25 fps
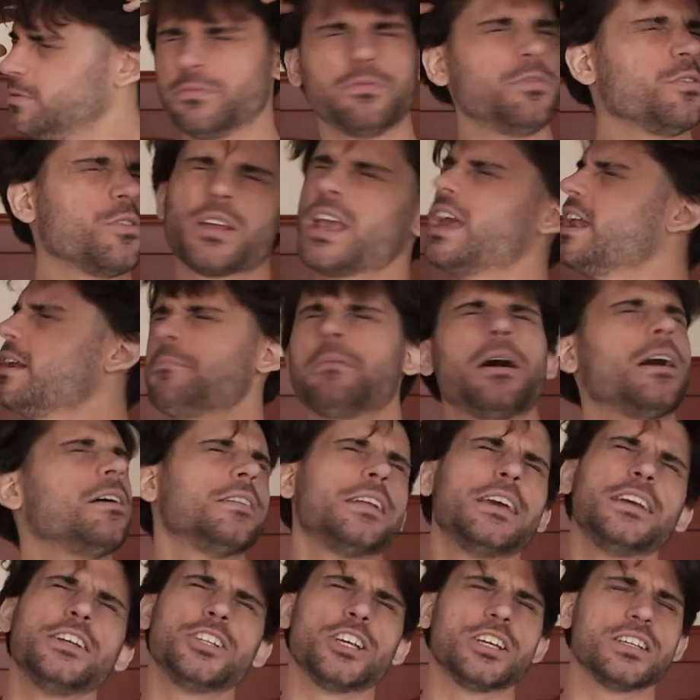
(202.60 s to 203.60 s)
forget about
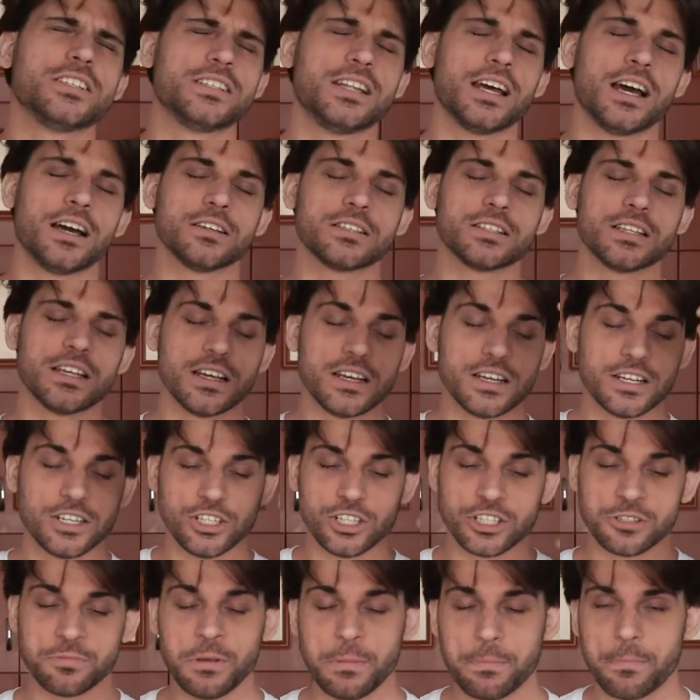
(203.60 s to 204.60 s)
AJ Styles.
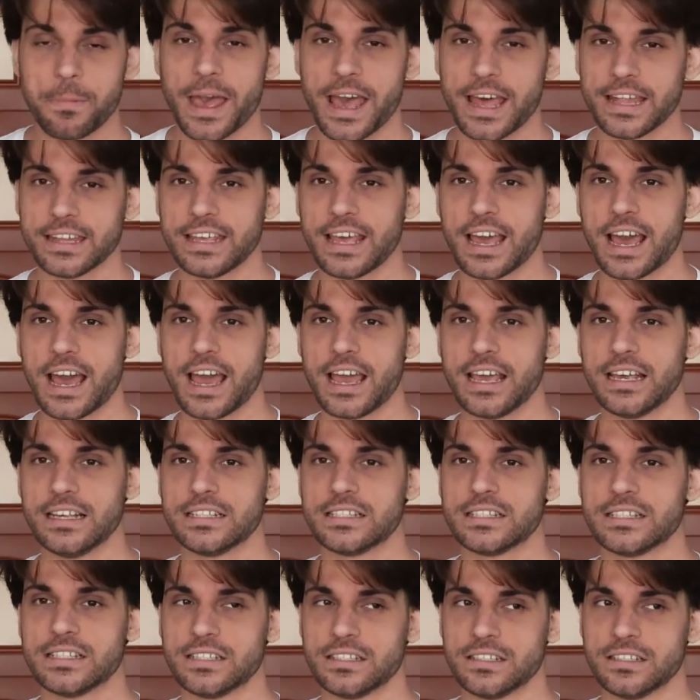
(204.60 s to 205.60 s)
Just be bad
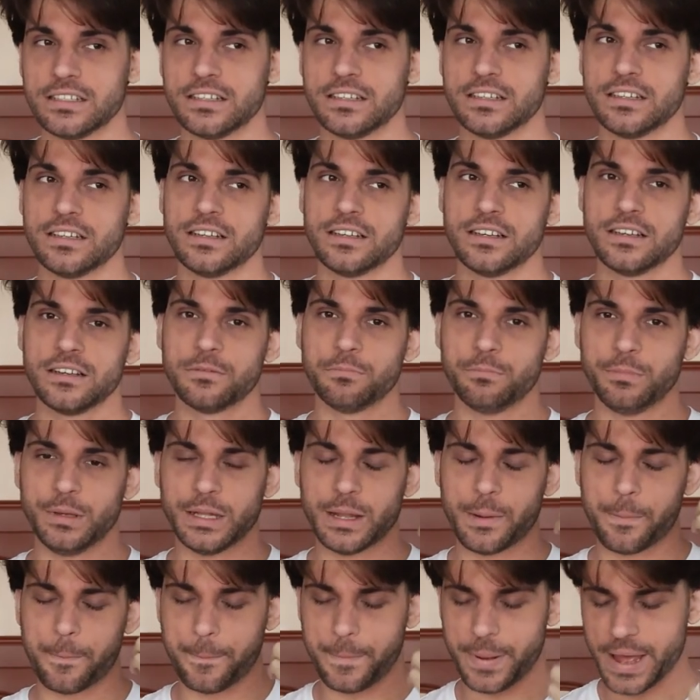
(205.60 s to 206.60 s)
guys. Be
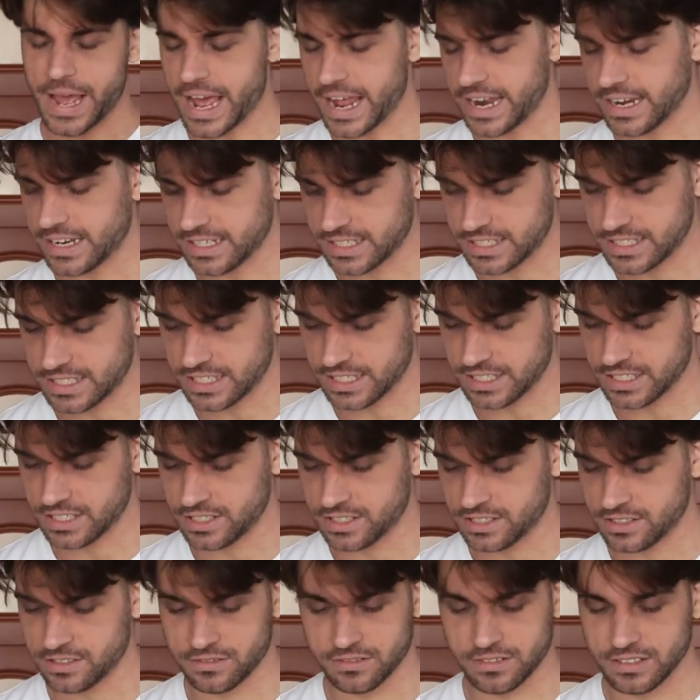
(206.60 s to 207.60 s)
the baddest
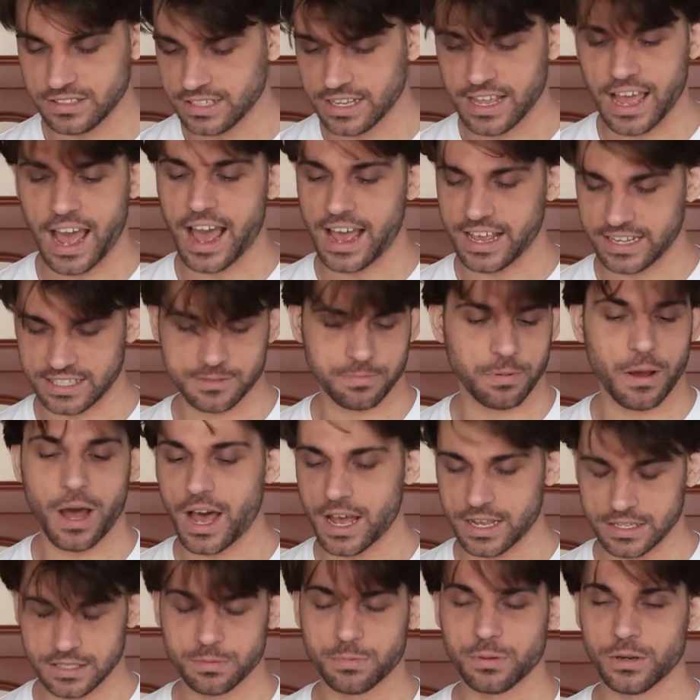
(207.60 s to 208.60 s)
guys
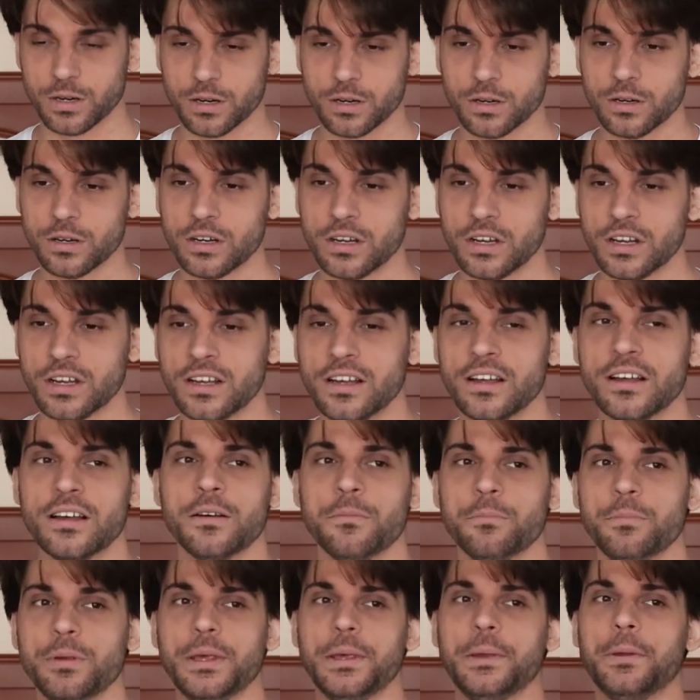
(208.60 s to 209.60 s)
possible.
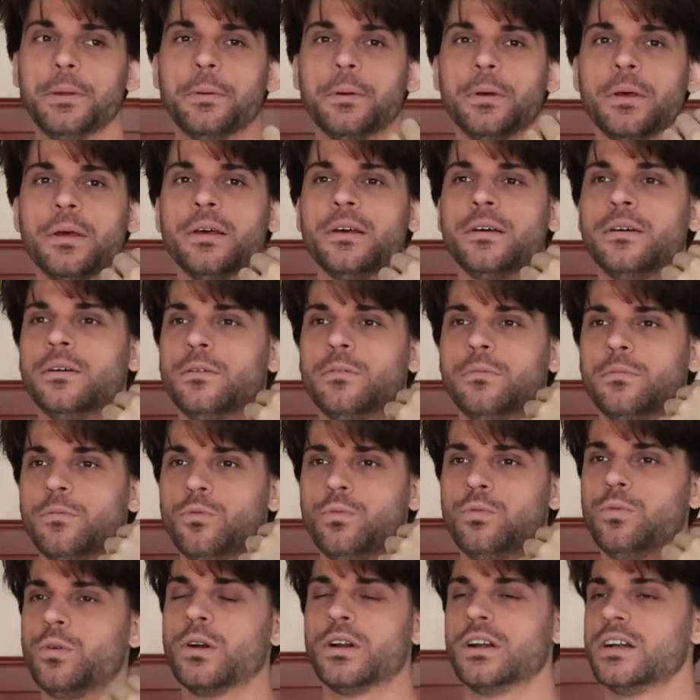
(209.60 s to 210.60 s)
Be
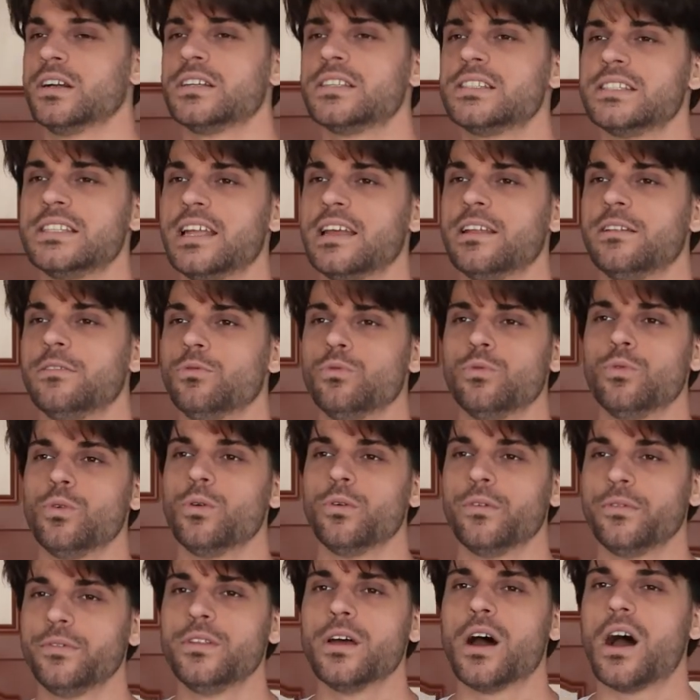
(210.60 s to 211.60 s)
worse than
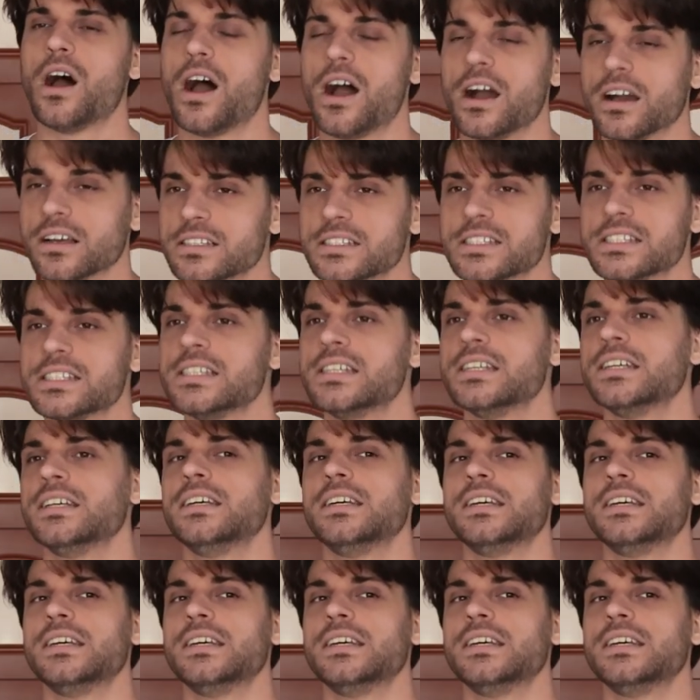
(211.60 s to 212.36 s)
wolf dogs.